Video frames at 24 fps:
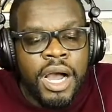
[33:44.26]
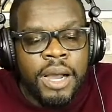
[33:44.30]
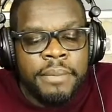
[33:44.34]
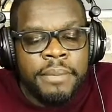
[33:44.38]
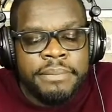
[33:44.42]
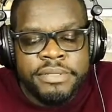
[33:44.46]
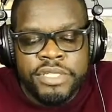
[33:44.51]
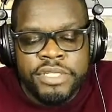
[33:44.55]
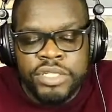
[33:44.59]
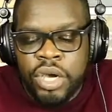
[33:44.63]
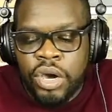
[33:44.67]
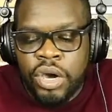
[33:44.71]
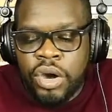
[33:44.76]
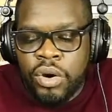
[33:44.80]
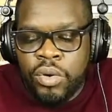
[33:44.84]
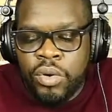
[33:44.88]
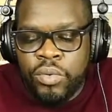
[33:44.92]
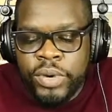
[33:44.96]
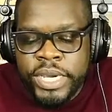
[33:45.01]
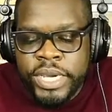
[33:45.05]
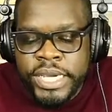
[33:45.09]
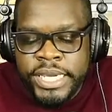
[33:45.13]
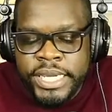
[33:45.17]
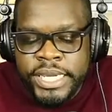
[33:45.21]
So
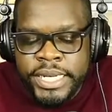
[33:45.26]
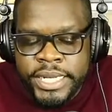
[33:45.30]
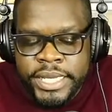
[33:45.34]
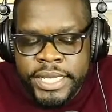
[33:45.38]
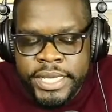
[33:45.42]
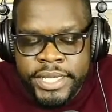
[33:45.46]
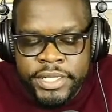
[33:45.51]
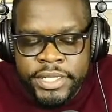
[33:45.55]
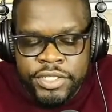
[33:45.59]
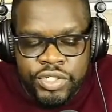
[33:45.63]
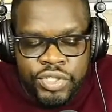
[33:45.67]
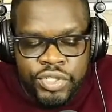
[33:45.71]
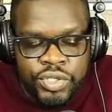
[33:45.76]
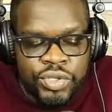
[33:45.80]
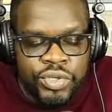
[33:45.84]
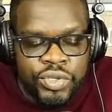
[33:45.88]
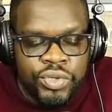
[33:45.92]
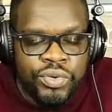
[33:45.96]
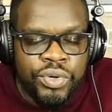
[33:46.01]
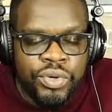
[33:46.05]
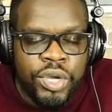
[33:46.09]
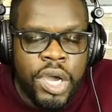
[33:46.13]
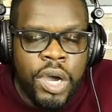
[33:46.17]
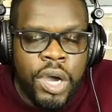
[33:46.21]
we need
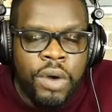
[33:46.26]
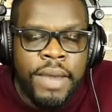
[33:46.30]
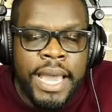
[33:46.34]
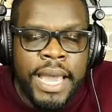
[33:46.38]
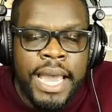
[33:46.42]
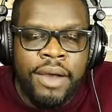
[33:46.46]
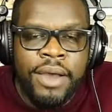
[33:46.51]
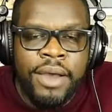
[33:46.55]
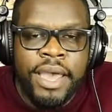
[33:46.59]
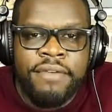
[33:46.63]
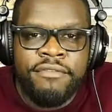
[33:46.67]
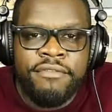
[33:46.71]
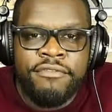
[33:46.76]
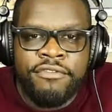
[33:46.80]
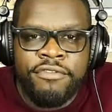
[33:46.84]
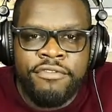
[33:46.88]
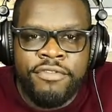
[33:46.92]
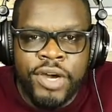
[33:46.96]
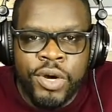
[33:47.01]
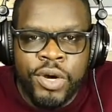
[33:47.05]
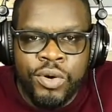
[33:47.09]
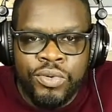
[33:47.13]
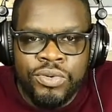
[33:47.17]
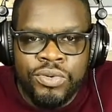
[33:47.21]
to go out and
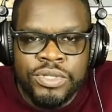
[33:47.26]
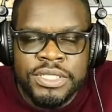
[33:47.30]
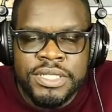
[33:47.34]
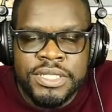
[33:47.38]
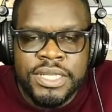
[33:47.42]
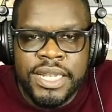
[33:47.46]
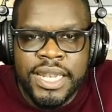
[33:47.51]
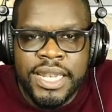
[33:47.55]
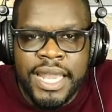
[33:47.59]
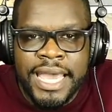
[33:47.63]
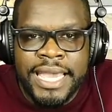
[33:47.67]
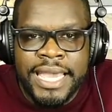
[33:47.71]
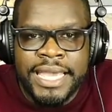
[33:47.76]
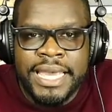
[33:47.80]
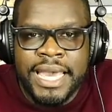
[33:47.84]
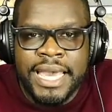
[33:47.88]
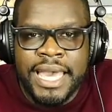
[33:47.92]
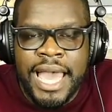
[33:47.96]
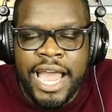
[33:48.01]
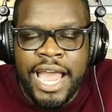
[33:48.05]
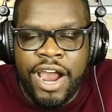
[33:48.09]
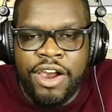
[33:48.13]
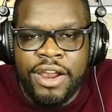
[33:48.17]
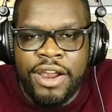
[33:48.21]
vote like
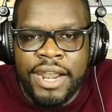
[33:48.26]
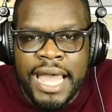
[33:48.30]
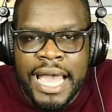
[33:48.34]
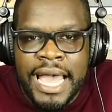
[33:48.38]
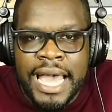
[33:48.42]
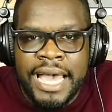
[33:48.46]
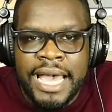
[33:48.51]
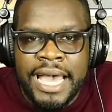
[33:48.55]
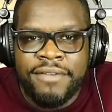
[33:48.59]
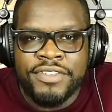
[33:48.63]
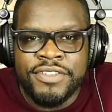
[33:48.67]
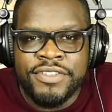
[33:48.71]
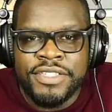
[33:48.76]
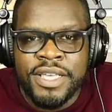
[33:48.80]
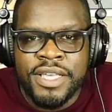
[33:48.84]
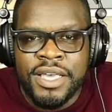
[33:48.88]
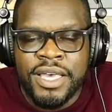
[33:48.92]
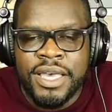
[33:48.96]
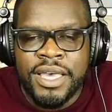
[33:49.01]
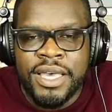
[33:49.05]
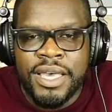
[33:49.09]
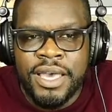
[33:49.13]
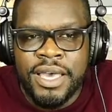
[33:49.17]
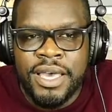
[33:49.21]
our lives
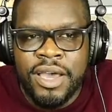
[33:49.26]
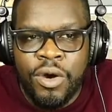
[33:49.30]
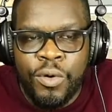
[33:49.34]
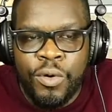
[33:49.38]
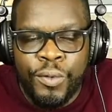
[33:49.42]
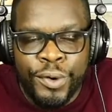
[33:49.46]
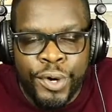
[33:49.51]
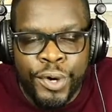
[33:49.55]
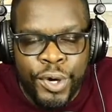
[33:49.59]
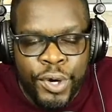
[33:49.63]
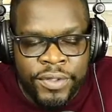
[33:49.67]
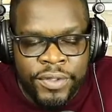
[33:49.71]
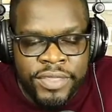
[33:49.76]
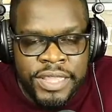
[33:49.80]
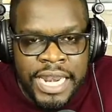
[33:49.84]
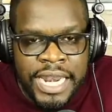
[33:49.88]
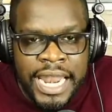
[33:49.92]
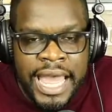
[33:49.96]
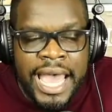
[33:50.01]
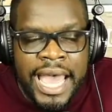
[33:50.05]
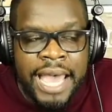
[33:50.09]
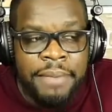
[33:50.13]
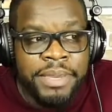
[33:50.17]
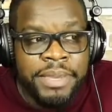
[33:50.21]
were on the
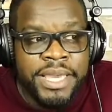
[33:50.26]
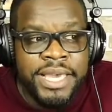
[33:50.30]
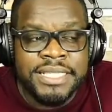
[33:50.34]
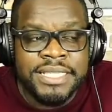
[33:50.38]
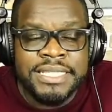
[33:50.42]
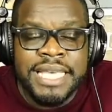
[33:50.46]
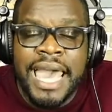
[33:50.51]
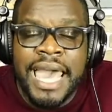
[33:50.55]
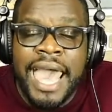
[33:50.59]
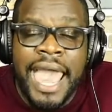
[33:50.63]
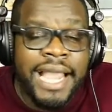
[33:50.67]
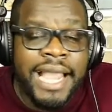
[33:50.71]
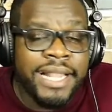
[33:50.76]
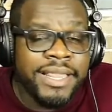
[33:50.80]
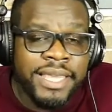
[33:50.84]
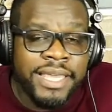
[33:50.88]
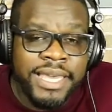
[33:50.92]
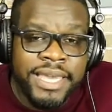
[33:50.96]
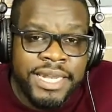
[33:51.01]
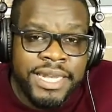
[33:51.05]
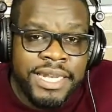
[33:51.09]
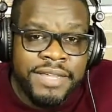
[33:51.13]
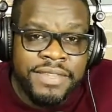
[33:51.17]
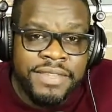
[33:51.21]
line, because at the
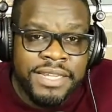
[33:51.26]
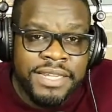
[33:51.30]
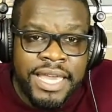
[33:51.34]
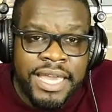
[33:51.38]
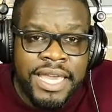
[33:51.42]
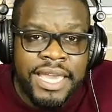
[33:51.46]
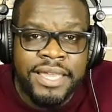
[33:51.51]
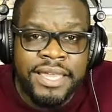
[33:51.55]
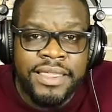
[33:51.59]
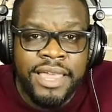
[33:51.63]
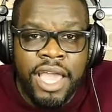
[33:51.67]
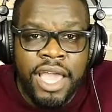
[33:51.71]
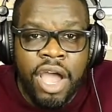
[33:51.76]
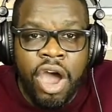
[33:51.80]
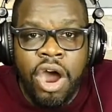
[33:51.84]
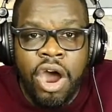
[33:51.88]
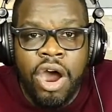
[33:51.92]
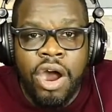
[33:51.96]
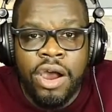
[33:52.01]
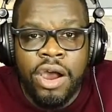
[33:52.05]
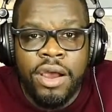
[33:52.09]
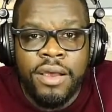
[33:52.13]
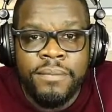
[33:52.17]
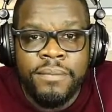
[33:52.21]
end of the day, they
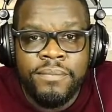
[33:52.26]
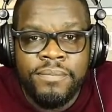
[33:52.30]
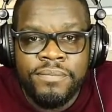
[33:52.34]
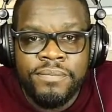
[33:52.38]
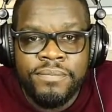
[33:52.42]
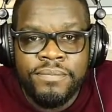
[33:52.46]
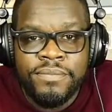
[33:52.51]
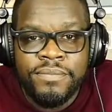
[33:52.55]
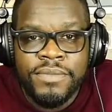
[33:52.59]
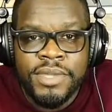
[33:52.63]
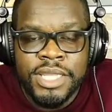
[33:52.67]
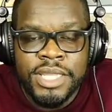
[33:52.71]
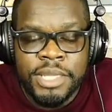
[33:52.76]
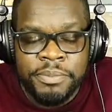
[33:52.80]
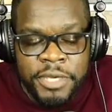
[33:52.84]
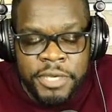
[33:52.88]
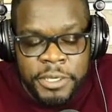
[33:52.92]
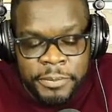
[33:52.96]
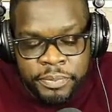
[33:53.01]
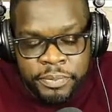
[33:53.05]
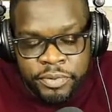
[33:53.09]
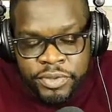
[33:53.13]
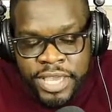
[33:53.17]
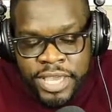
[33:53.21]
are. The
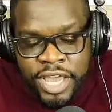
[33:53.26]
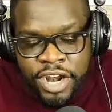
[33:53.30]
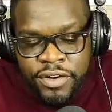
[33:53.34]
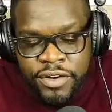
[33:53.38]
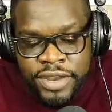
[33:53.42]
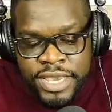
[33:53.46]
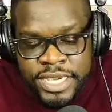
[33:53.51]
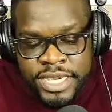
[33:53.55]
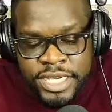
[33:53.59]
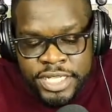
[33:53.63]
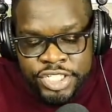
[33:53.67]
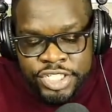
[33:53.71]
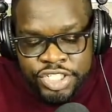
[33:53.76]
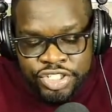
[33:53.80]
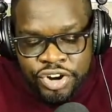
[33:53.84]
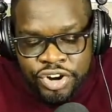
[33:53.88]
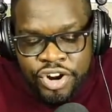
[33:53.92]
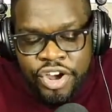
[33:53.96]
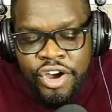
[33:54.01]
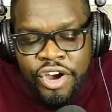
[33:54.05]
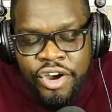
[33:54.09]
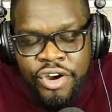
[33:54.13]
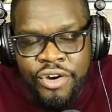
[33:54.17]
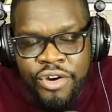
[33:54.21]
people that are in
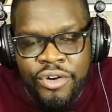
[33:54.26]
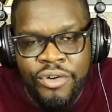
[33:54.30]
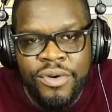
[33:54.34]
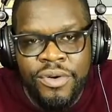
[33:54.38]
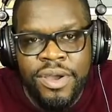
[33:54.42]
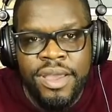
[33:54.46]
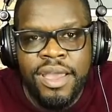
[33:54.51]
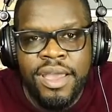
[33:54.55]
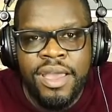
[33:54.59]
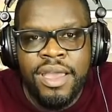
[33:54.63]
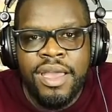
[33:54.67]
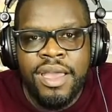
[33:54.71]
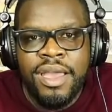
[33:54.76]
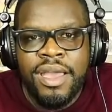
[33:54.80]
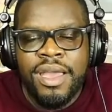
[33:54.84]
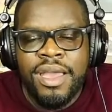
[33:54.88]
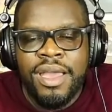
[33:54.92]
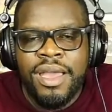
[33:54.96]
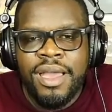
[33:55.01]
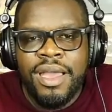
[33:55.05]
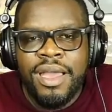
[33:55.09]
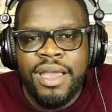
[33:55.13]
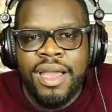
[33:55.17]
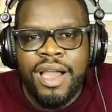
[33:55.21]
control
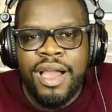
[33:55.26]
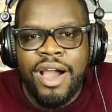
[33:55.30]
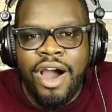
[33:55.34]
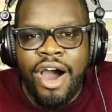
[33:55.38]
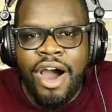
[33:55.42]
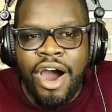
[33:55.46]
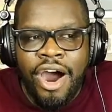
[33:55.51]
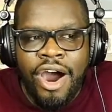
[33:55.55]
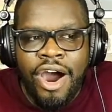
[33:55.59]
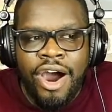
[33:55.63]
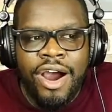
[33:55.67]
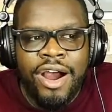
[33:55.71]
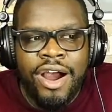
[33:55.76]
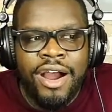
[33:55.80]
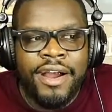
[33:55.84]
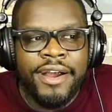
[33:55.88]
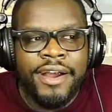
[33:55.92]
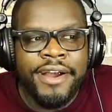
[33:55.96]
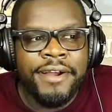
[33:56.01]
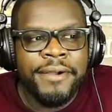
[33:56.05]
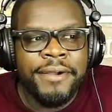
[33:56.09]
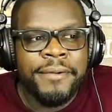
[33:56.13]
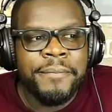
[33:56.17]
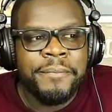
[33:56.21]

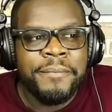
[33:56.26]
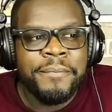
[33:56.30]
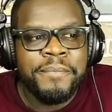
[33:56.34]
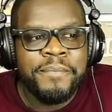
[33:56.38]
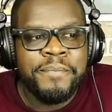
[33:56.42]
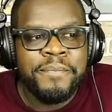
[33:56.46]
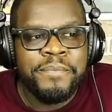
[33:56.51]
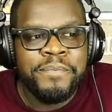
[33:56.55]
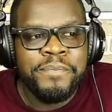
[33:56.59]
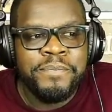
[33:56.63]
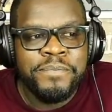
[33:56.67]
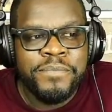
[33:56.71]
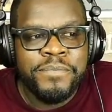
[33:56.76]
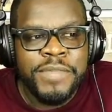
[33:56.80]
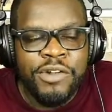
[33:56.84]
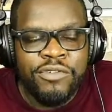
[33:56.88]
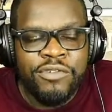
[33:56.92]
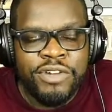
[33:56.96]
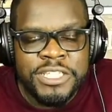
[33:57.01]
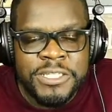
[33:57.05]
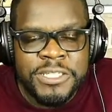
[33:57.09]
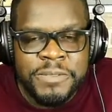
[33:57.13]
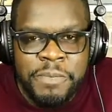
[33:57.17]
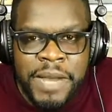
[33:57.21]
are
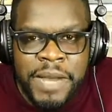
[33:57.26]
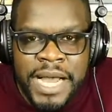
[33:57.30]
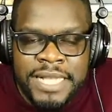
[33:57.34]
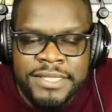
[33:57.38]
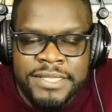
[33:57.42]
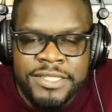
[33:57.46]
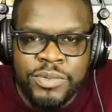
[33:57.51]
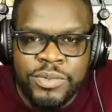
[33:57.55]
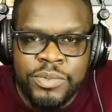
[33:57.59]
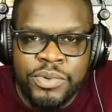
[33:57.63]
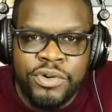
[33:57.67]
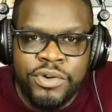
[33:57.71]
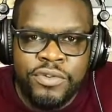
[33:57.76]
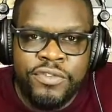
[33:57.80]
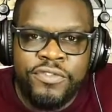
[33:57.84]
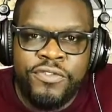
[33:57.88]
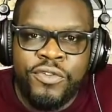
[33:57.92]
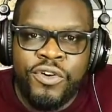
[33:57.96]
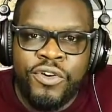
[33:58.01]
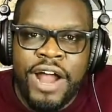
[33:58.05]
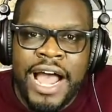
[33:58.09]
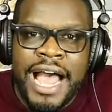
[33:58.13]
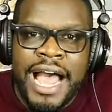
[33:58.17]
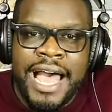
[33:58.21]
responsible
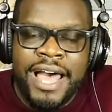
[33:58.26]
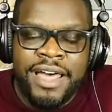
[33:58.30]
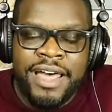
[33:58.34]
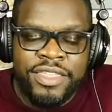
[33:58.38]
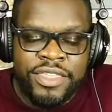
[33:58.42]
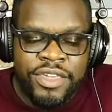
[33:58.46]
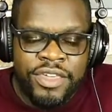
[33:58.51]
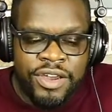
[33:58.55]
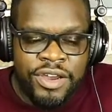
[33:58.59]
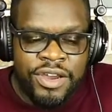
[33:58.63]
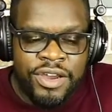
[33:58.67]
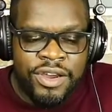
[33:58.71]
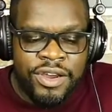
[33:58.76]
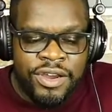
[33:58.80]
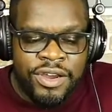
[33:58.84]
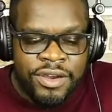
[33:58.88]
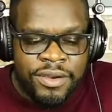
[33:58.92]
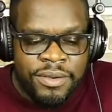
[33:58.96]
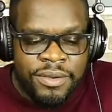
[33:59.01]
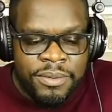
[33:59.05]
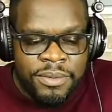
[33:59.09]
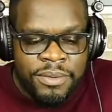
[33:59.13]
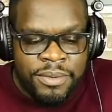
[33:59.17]
for either